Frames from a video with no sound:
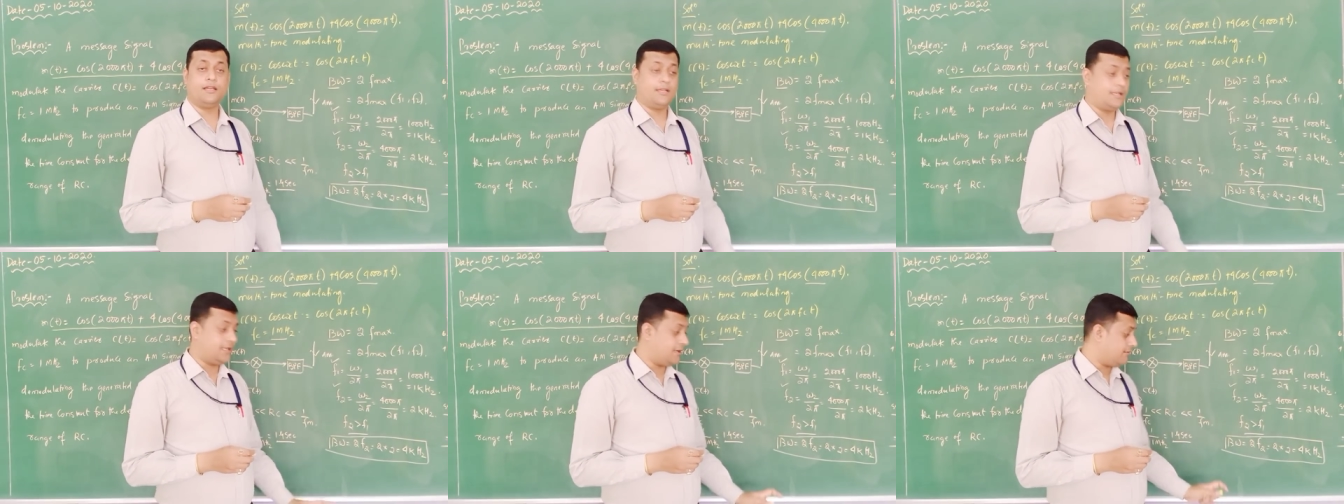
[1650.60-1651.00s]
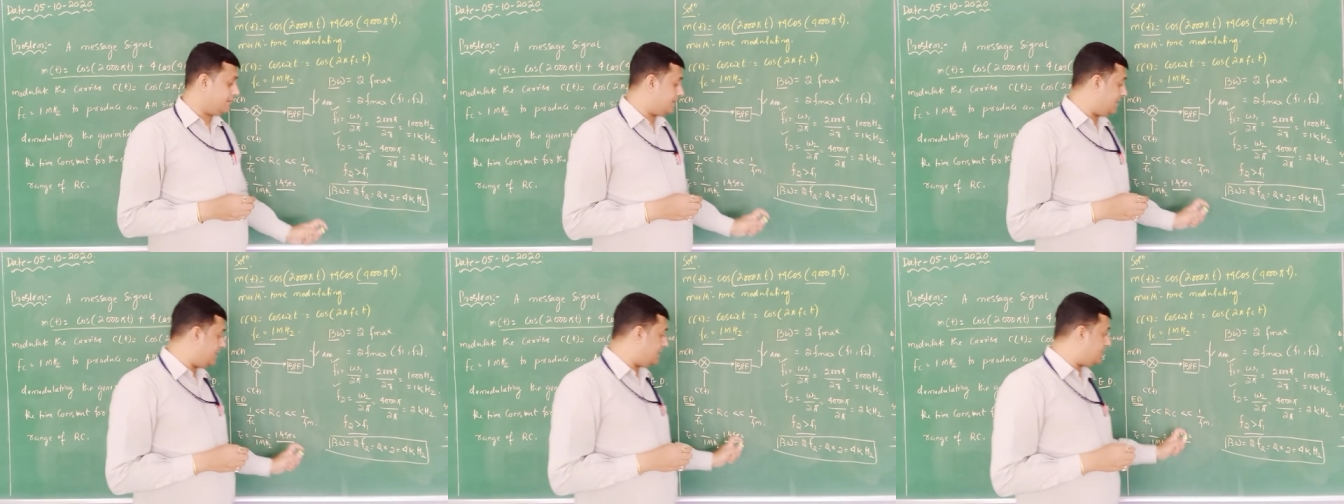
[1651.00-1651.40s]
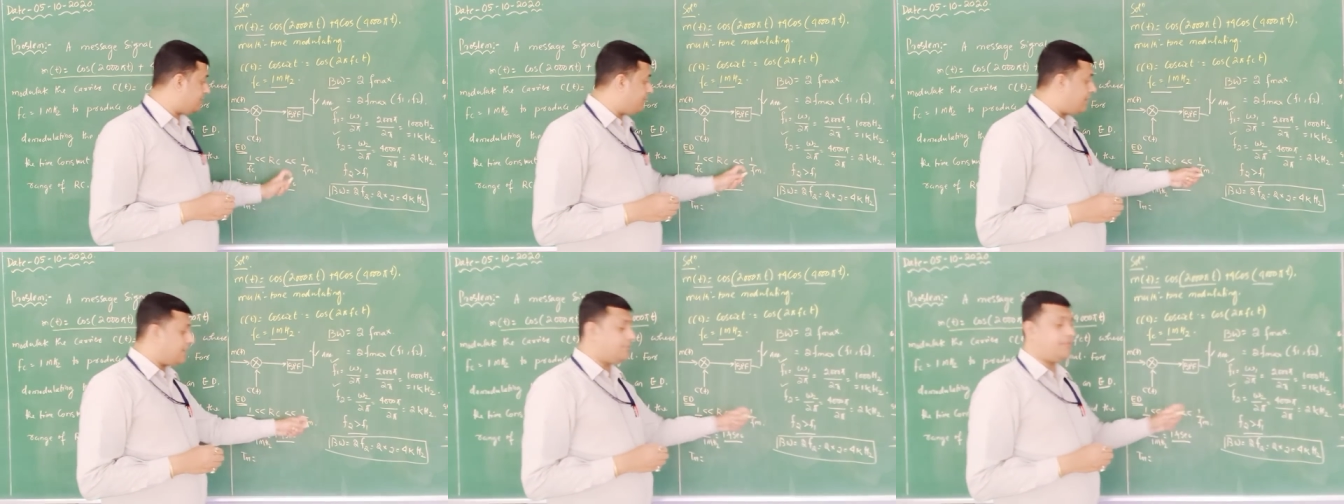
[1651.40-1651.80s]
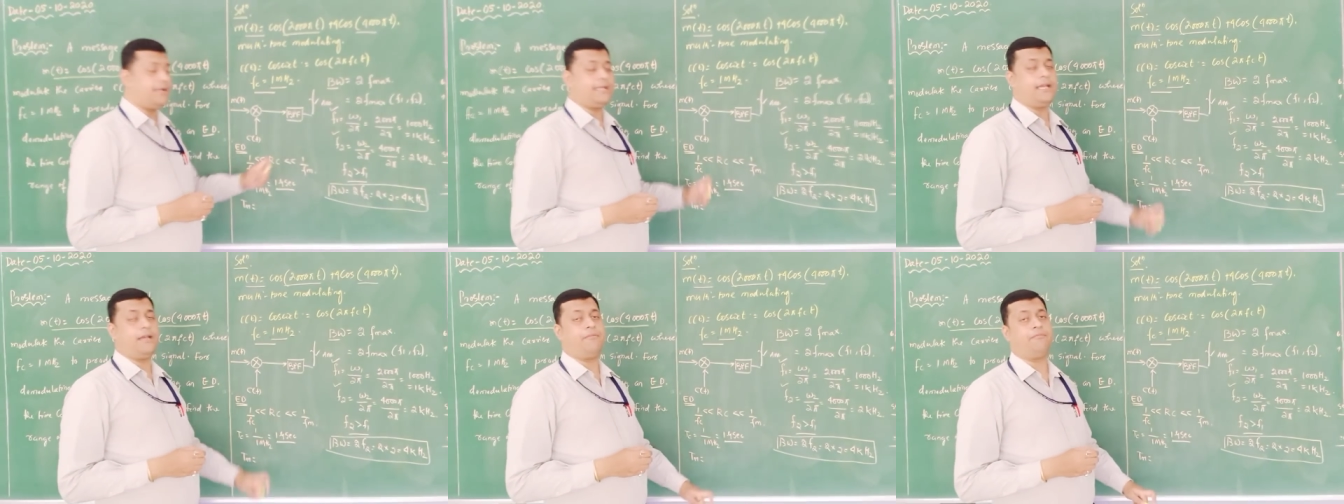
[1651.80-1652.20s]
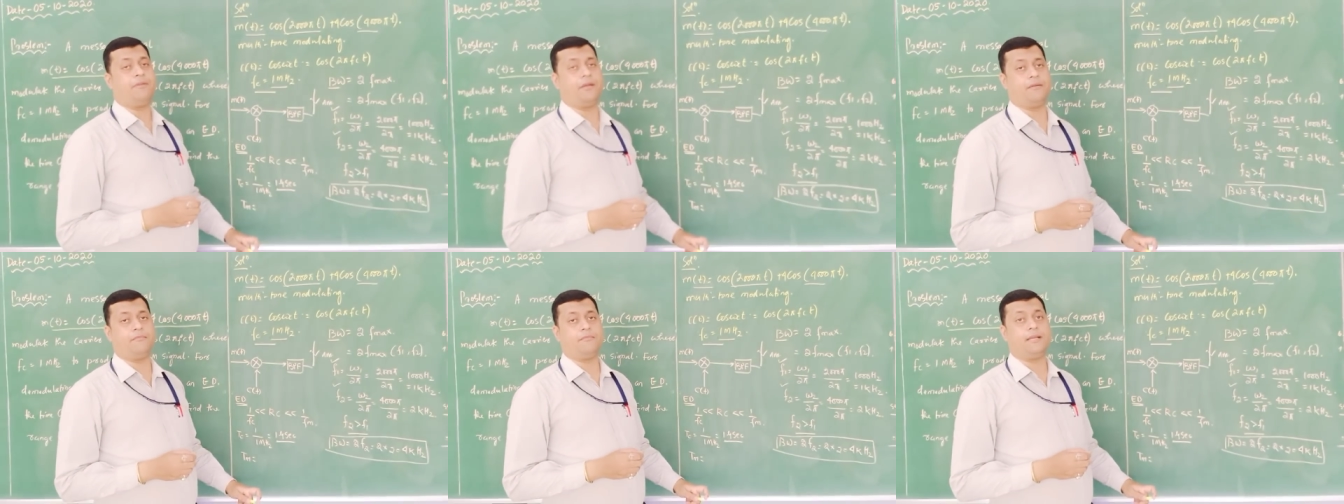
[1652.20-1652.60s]
Now this 1 by
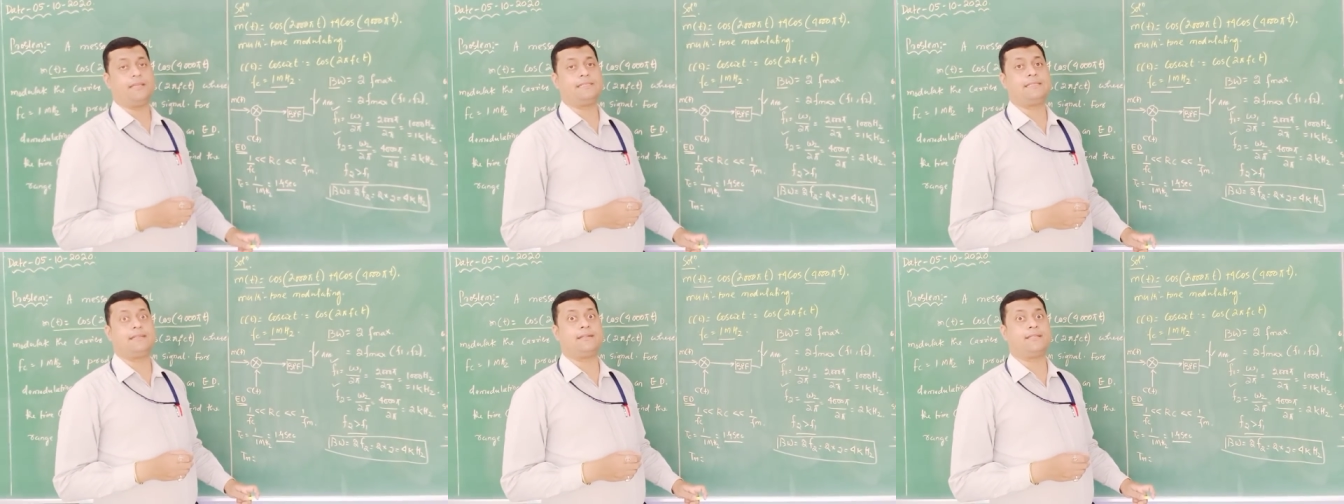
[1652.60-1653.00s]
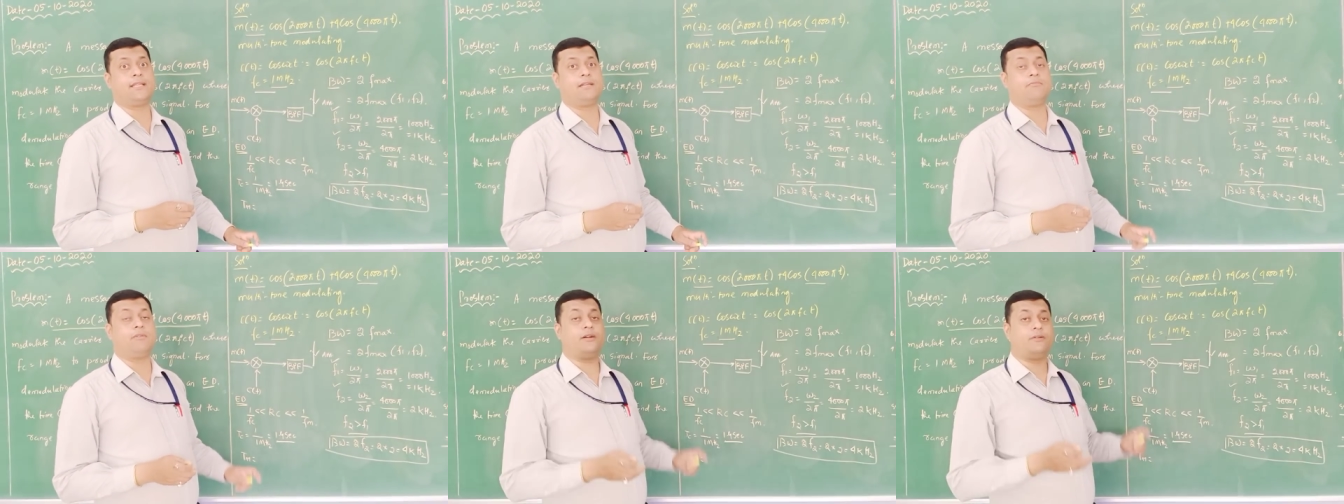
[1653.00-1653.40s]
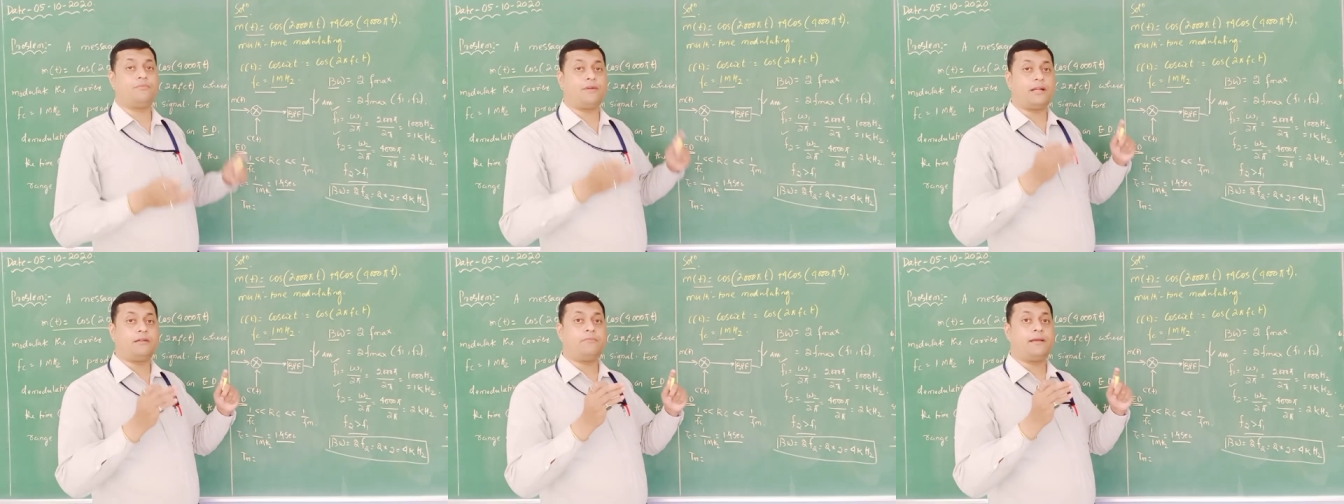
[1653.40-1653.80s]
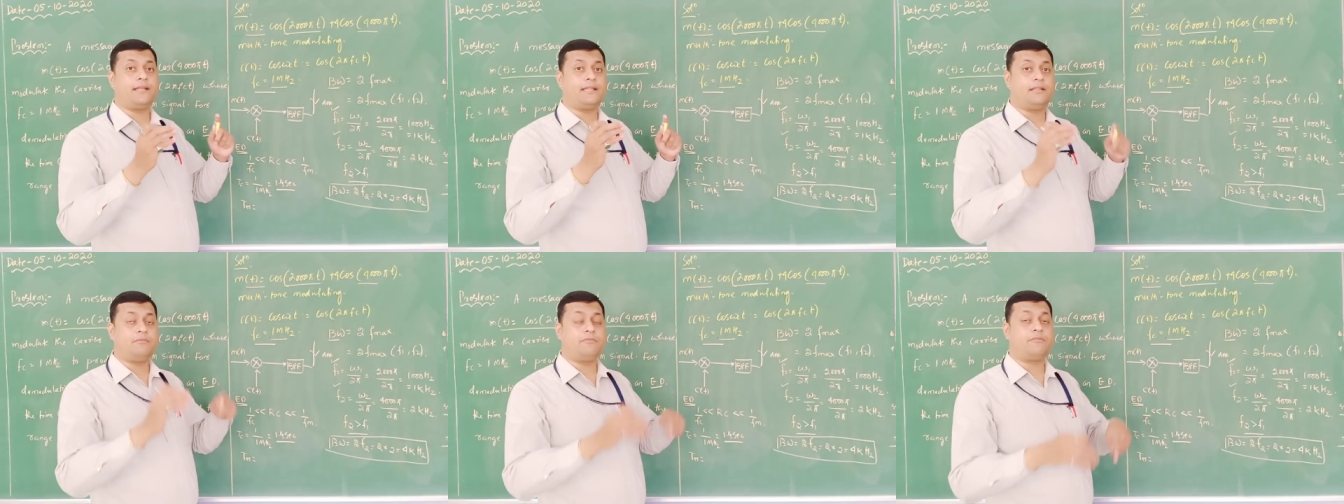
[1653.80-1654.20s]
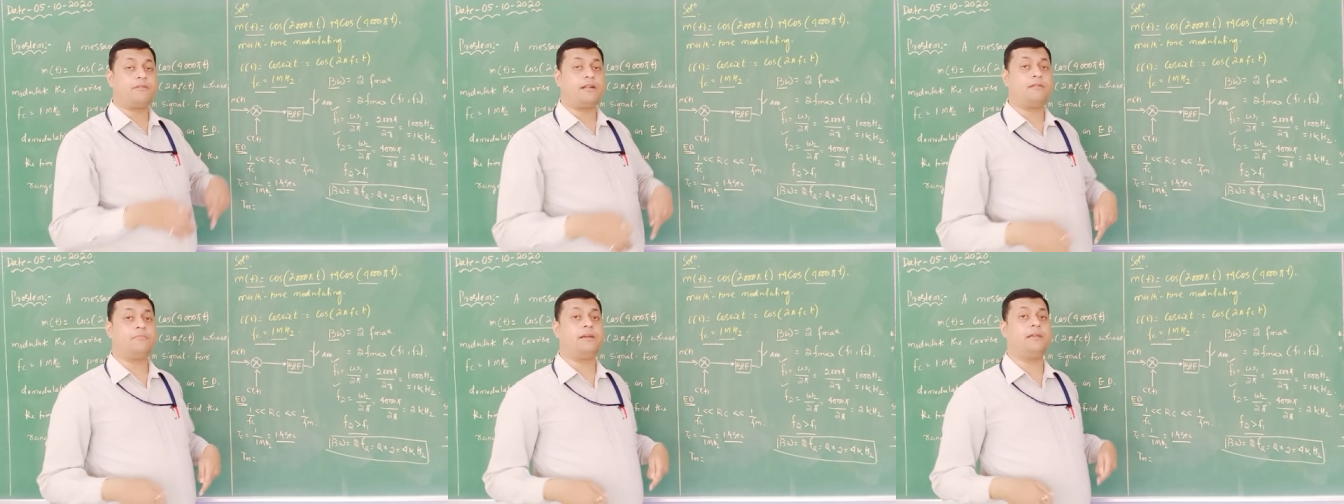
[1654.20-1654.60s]
Fm is nothing but 1
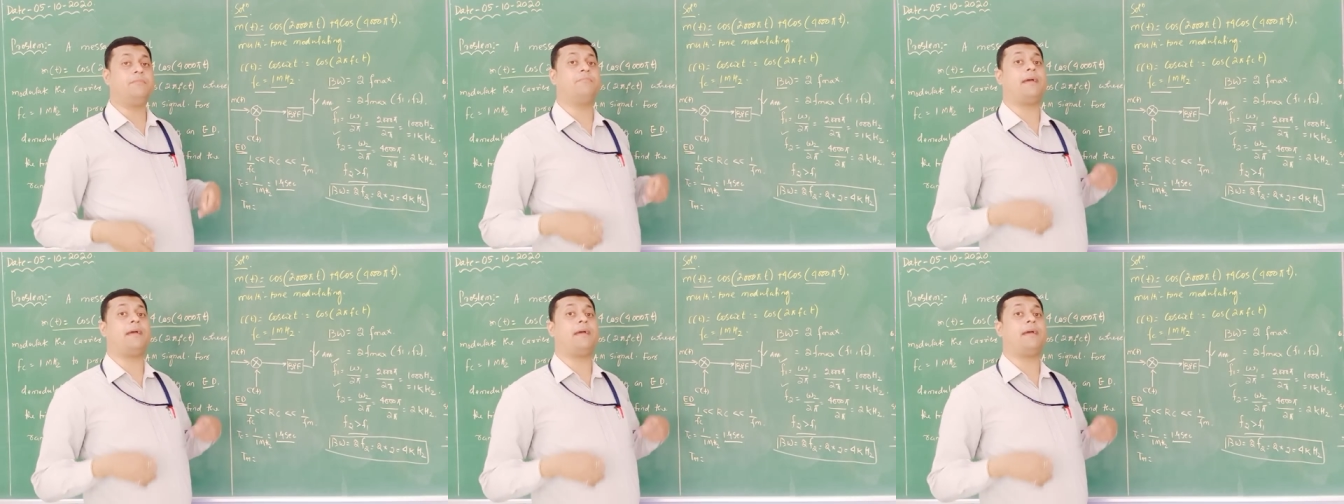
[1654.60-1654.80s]
by